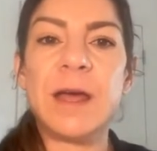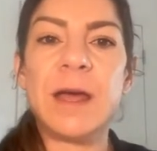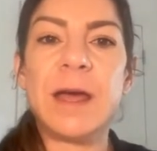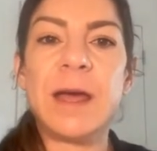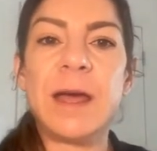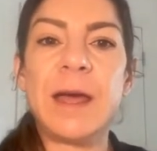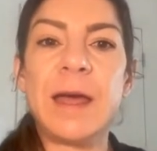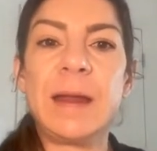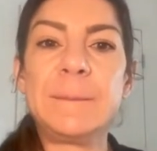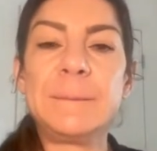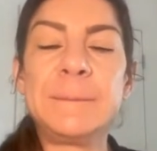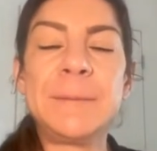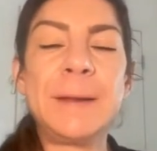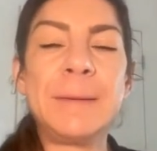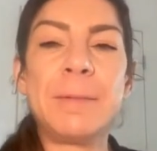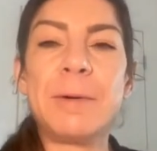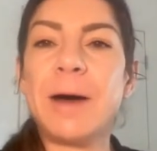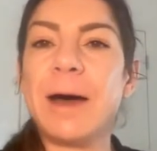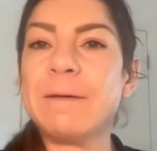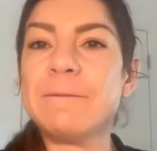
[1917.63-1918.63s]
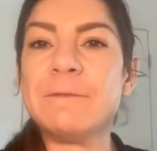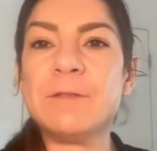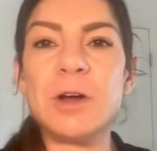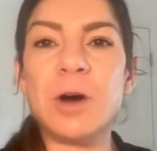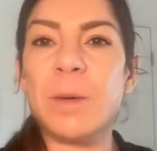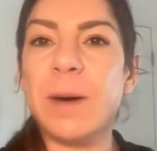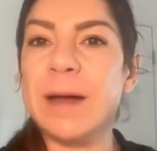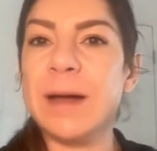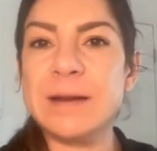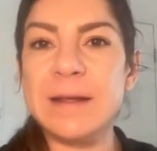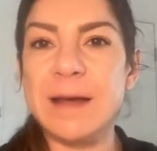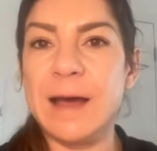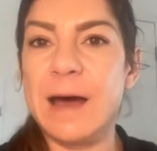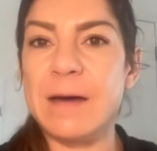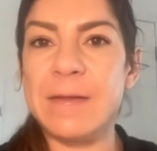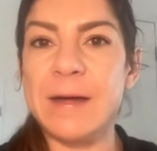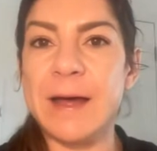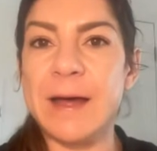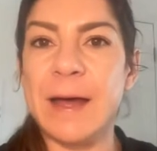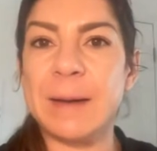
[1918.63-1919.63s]
And people have no idea how
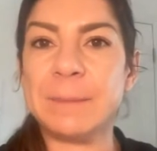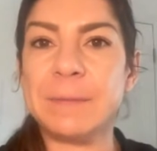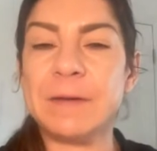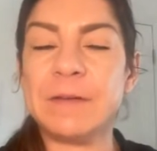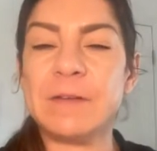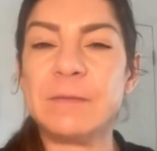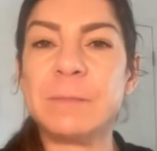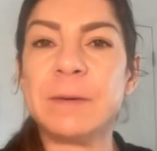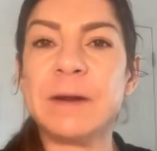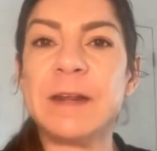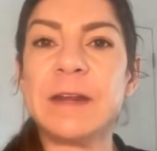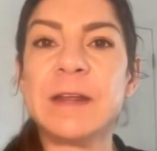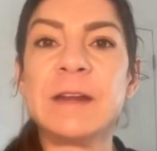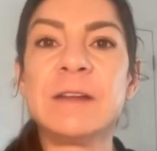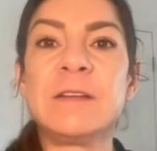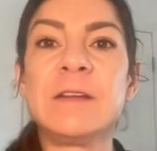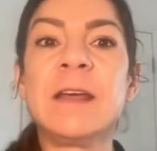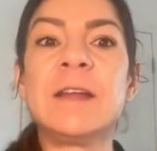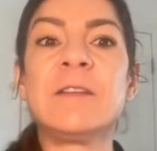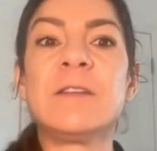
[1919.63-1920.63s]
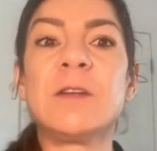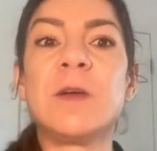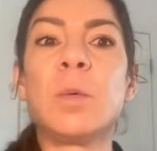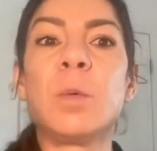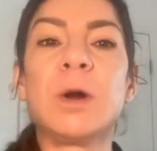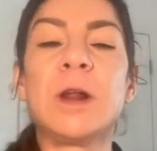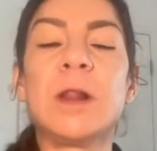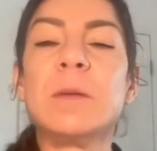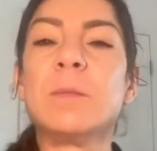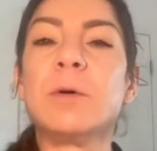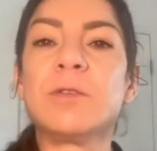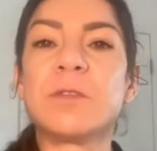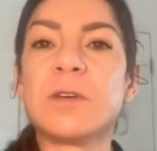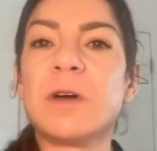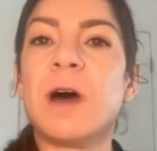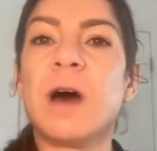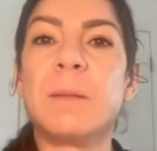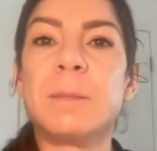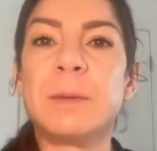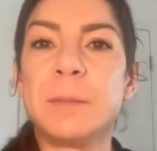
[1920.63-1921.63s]
that happens, but it's one of the most
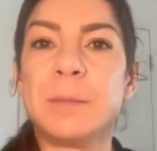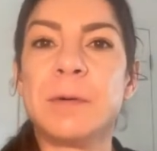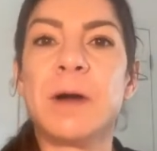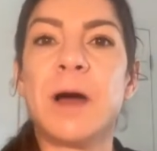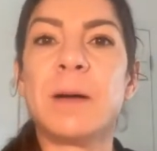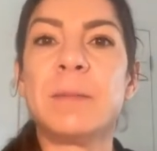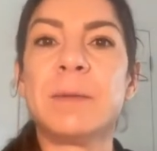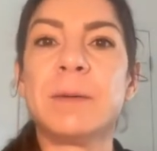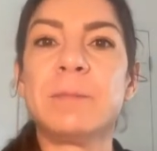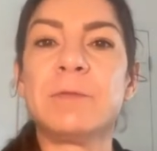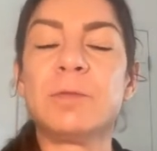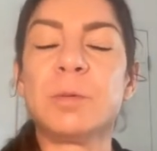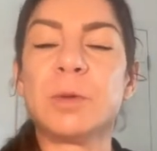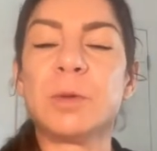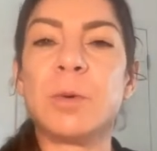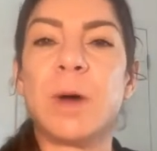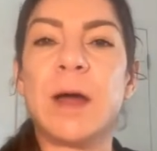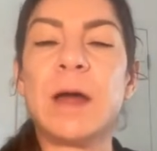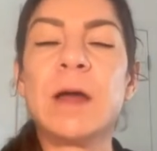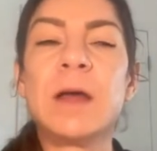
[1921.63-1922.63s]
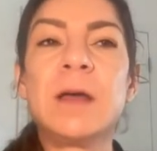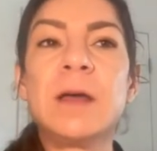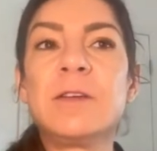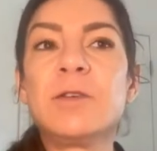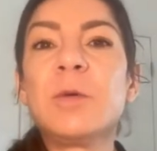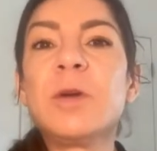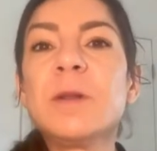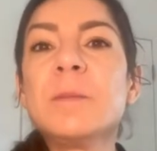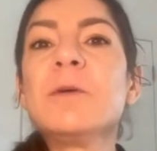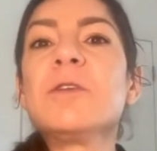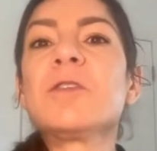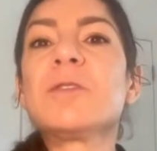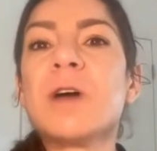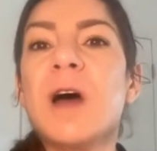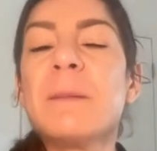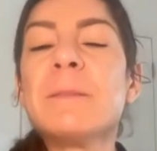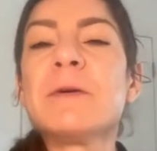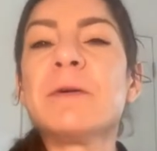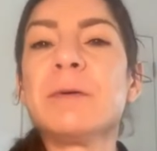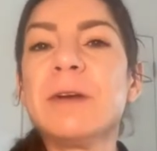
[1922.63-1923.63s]
common problems with why. It's one of the most
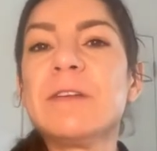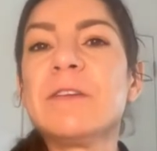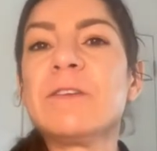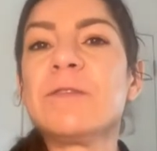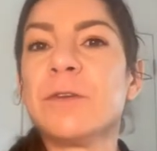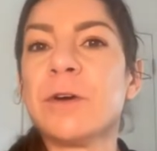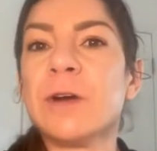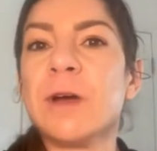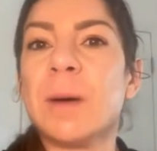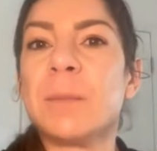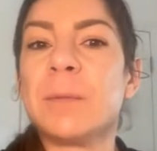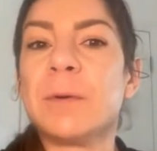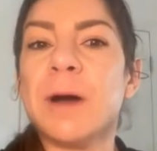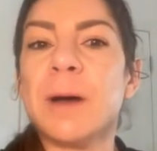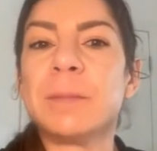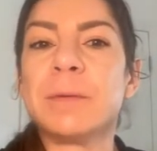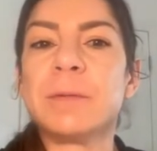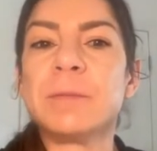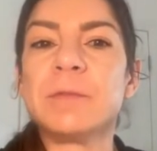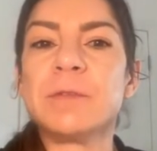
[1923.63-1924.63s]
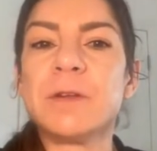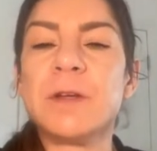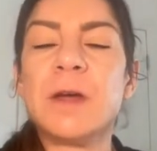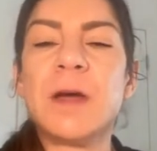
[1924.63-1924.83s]
common reasons for gut problems.